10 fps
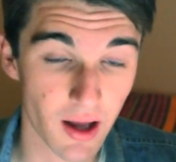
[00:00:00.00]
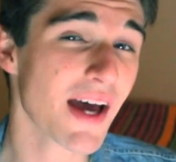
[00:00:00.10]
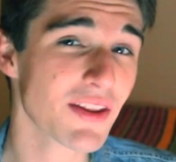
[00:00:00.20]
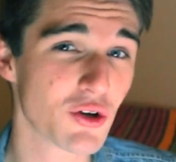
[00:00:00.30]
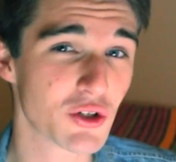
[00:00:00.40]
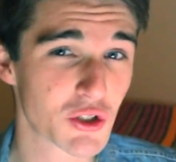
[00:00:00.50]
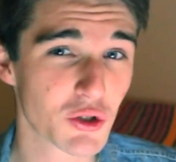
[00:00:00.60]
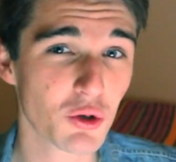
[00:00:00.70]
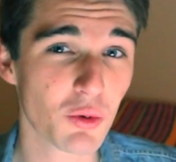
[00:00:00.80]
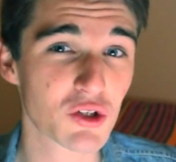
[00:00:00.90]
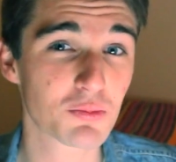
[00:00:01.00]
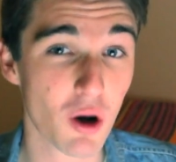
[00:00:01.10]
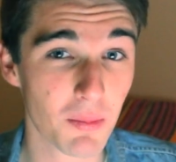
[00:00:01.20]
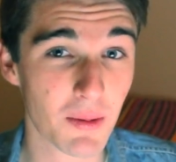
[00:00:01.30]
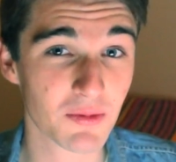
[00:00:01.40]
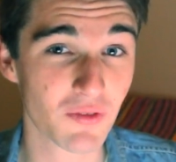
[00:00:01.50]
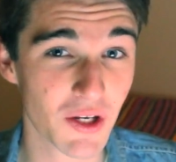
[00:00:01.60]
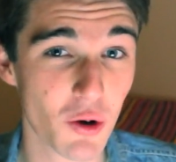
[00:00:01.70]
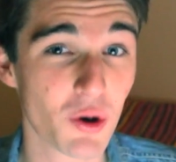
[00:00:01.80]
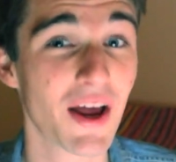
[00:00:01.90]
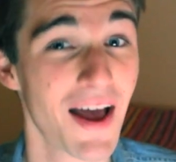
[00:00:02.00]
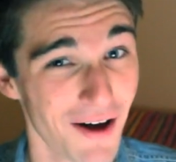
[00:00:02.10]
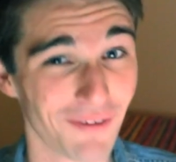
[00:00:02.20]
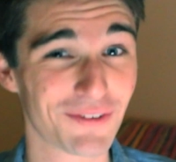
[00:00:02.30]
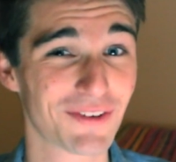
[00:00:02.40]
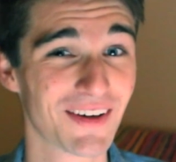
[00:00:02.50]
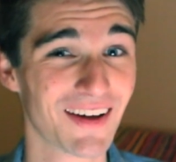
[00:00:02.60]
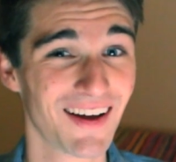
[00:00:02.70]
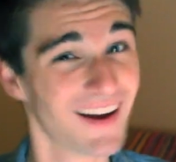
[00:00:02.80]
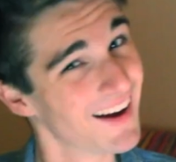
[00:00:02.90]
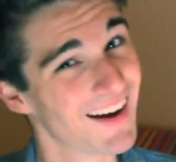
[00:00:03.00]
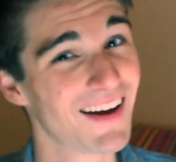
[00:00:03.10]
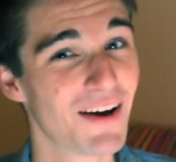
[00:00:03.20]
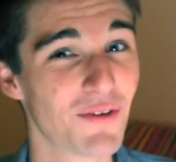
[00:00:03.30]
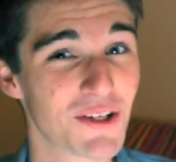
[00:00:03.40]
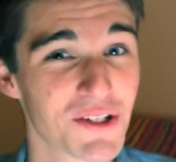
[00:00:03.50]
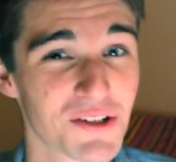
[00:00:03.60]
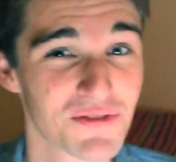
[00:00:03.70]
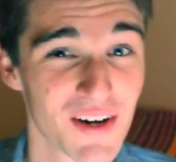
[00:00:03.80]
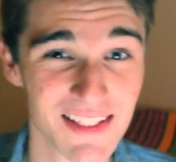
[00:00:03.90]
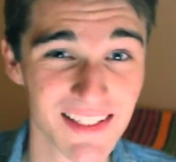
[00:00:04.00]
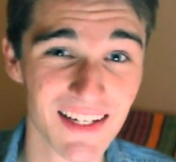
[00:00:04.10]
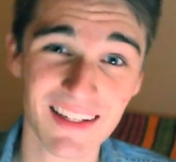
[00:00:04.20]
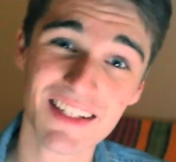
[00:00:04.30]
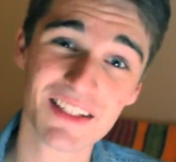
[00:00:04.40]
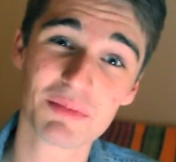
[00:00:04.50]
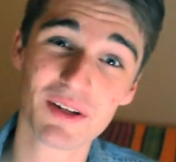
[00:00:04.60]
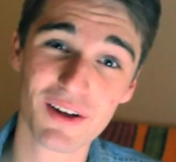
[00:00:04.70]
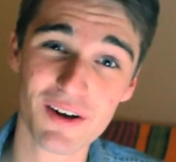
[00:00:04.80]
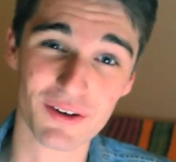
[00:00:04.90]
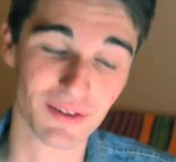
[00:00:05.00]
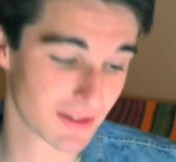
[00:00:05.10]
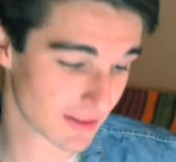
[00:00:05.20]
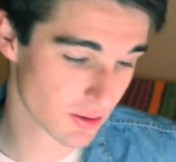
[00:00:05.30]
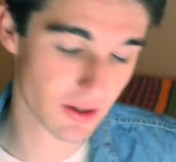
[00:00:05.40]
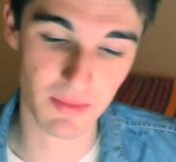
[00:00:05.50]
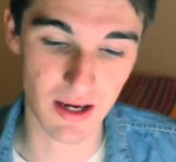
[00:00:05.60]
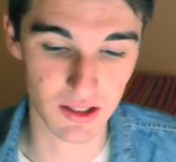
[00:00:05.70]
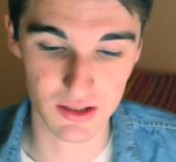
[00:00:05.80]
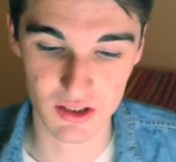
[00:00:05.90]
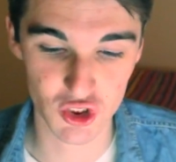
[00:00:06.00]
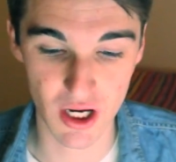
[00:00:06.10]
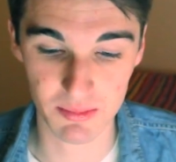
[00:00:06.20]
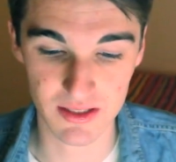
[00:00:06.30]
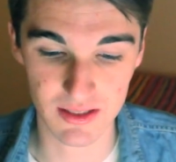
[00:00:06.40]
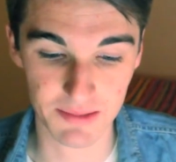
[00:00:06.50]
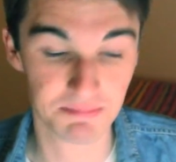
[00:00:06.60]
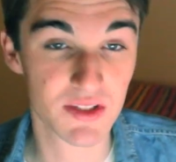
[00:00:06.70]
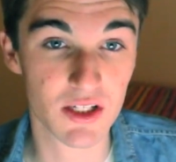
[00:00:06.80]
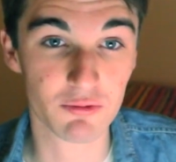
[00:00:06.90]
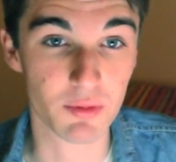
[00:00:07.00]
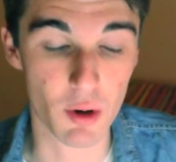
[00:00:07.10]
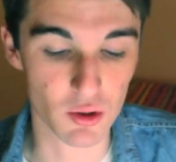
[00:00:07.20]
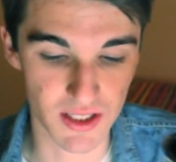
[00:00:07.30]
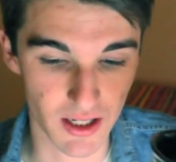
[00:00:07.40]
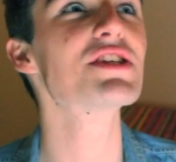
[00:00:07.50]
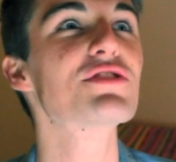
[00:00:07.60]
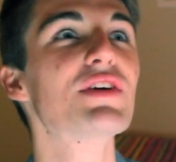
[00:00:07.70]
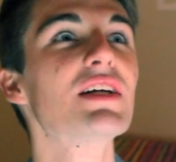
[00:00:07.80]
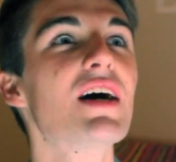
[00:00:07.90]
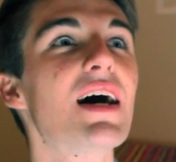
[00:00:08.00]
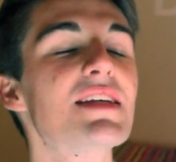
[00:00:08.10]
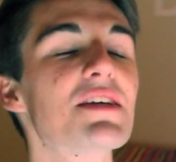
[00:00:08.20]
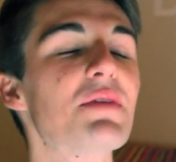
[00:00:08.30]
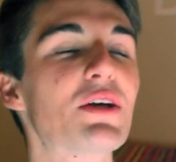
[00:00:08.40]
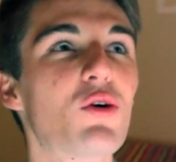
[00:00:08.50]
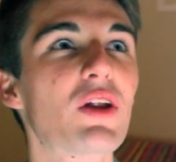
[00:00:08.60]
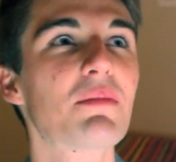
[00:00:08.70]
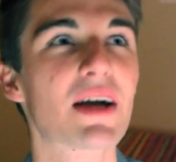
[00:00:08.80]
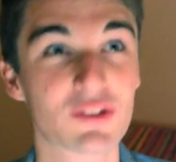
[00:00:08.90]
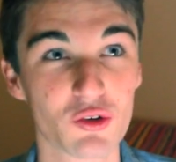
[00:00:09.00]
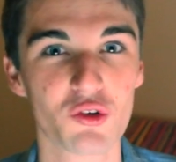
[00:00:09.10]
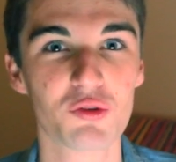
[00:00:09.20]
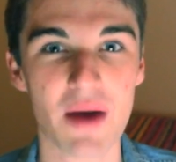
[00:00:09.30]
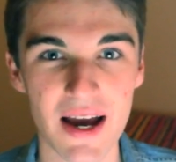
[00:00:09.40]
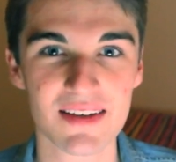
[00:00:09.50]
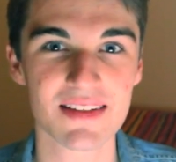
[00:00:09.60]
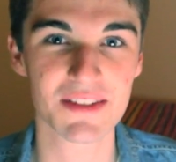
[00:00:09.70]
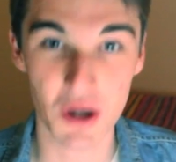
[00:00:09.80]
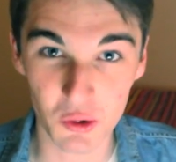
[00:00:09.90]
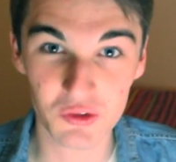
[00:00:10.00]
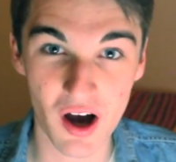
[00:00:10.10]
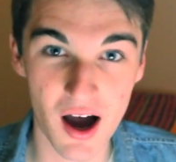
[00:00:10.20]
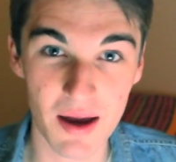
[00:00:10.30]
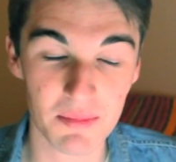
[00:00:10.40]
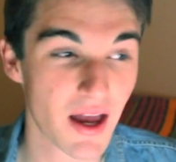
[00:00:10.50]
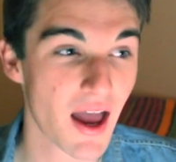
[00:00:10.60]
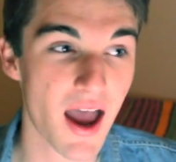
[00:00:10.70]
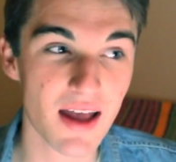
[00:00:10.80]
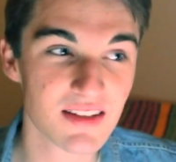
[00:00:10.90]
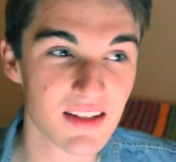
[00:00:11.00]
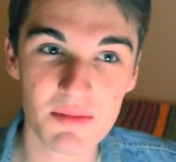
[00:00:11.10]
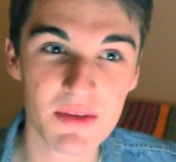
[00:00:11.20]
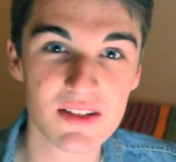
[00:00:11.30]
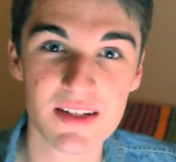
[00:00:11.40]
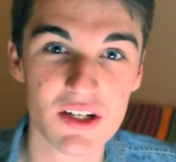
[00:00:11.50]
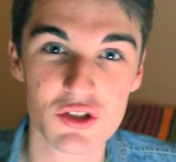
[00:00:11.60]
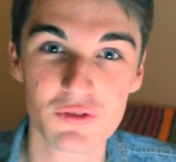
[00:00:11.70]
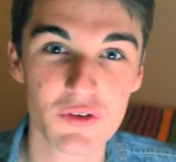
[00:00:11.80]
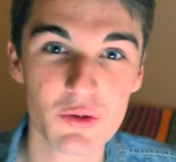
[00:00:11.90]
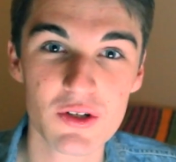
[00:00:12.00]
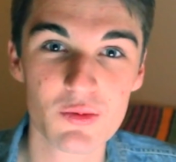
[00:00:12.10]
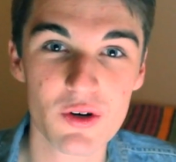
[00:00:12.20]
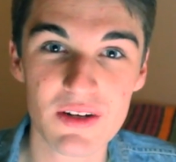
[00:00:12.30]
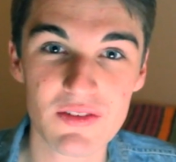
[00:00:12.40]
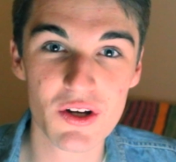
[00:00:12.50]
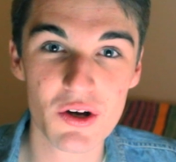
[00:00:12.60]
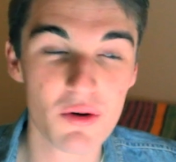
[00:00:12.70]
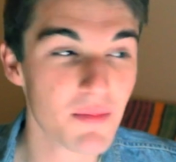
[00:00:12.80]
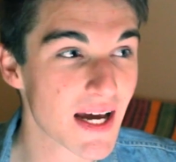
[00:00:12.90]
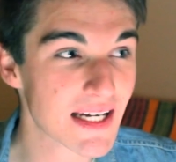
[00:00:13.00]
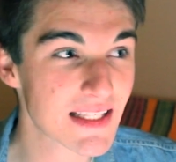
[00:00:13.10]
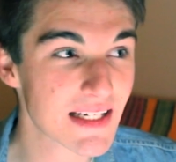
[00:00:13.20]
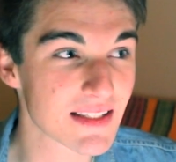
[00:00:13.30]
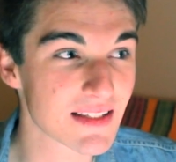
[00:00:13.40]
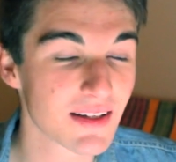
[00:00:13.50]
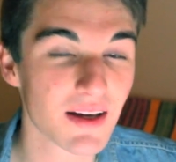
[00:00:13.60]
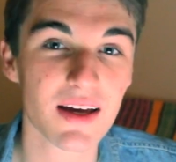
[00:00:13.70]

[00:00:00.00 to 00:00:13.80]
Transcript: On that note, you should all watch Pop-Up's video on health, which you can find in the links below. Look at me, just shamelessly self-promoting. I just realised I've been calling McDonald's Macca's this whole time, and some international viewers won't know what Macca's is.